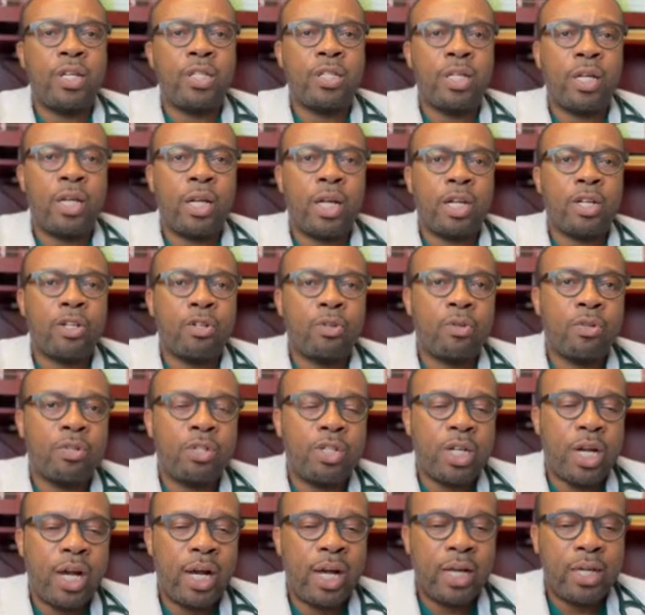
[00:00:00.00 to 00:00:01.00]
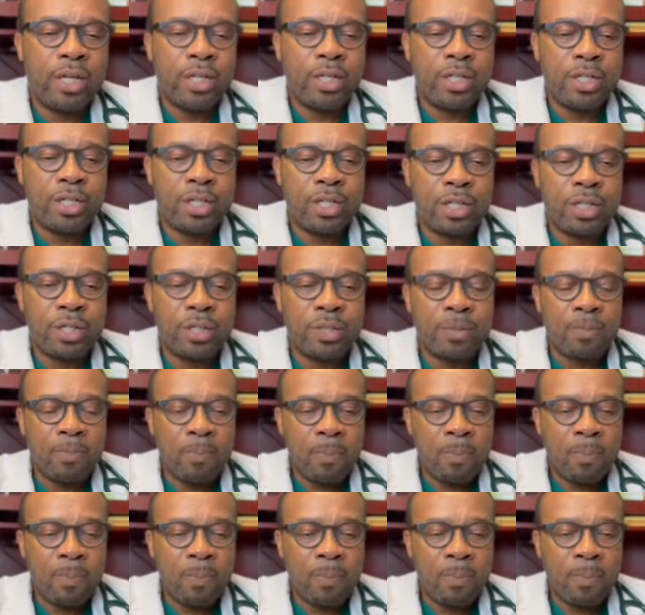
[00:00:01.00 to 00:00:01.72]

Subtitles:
intellectual challenges.